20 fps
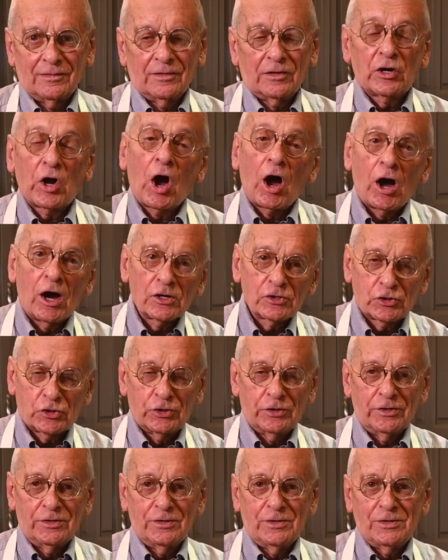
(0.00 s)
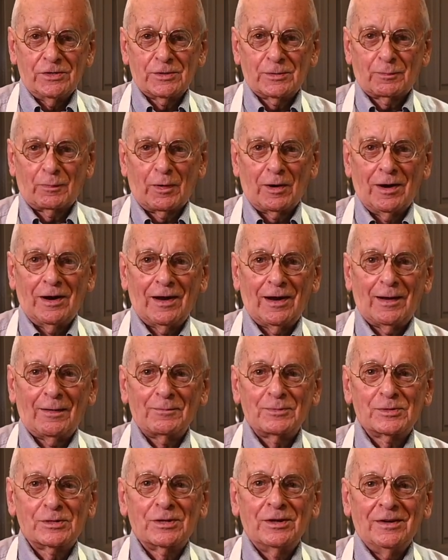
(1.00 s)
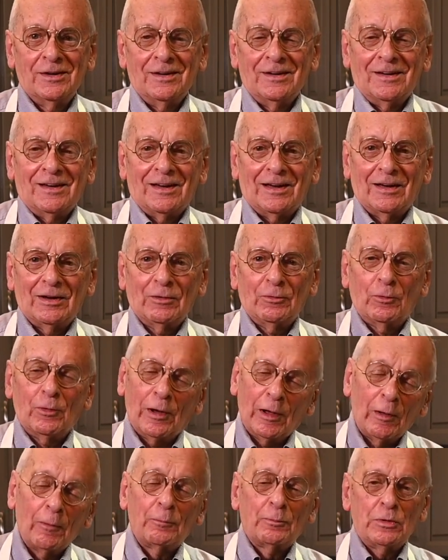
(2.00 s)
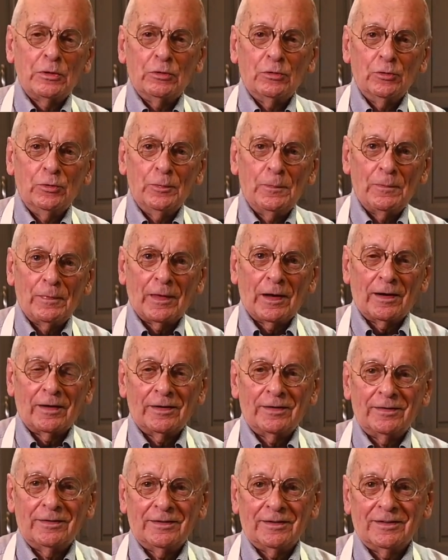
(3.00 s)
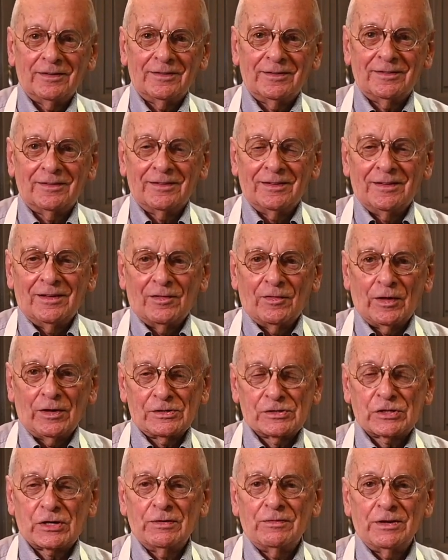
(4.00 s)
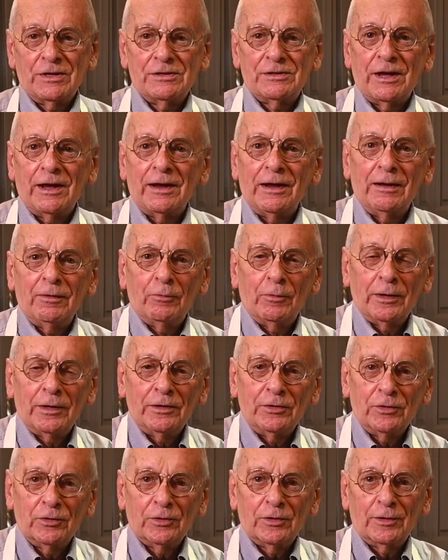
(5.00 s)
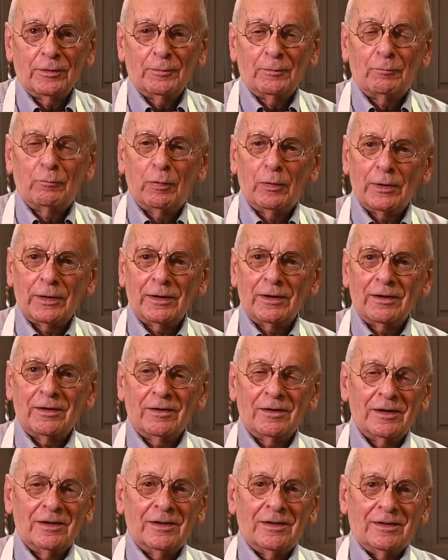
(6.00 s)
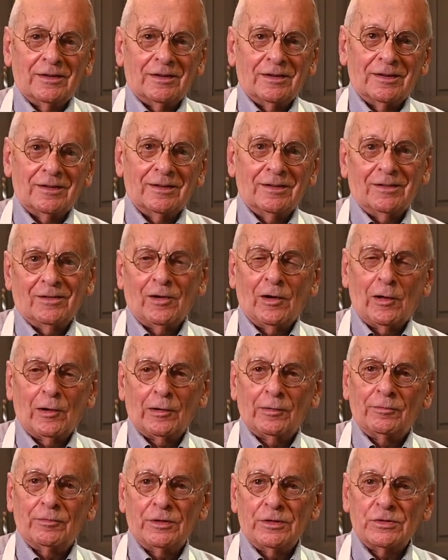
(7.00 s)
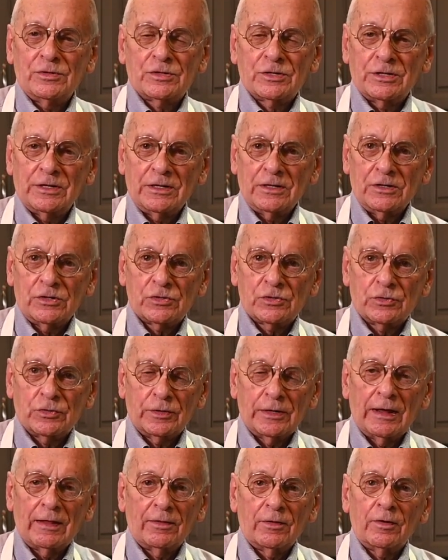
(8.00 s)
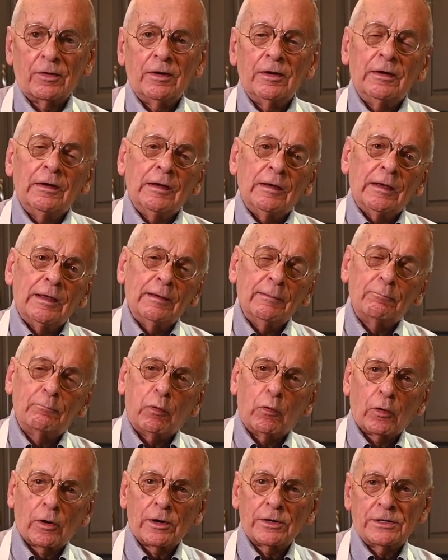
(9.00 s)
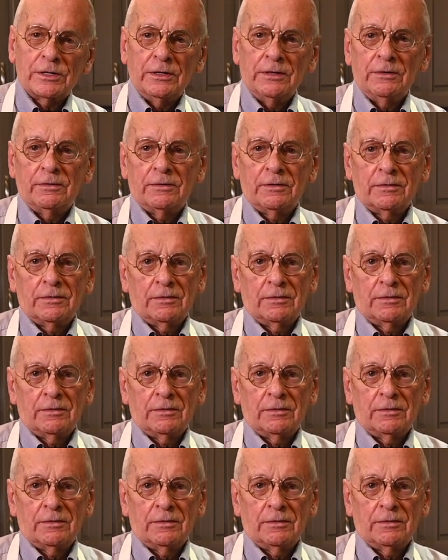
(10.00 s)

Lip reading: cautions, perhaps, will help you on the Thanksgiving Day when you're putting all of these things together. Important